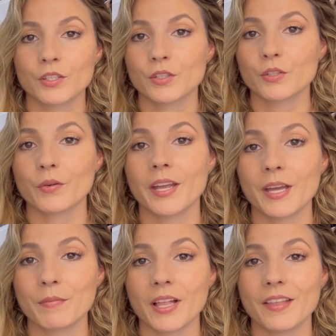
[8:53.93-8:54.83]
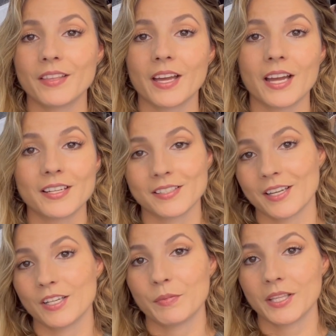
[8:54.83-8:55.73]
So I am glad that I
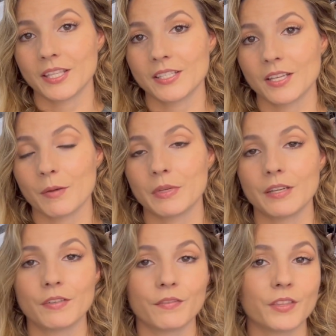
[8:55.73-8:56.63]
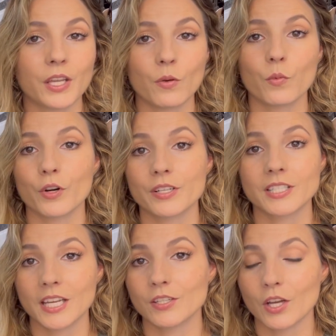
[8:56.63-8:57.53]
decided to pick these up, even if they were
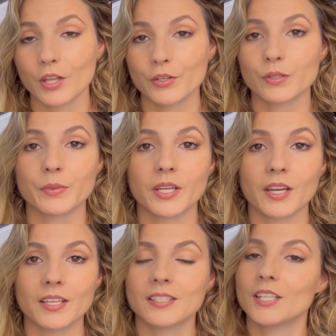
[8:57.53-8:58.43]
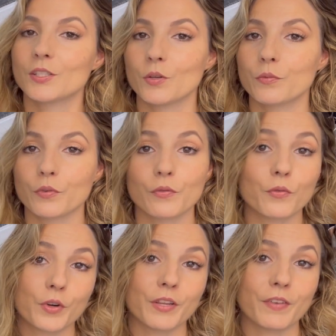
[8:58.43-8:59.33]
$10, because they sold for
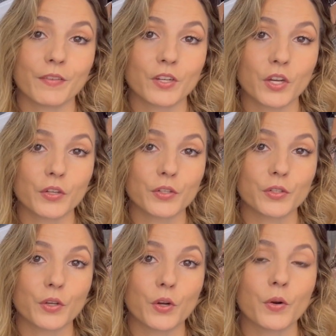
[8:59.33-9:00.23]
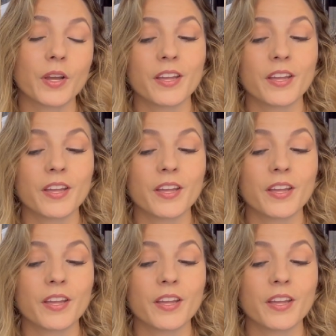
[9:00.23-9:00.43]
$45. So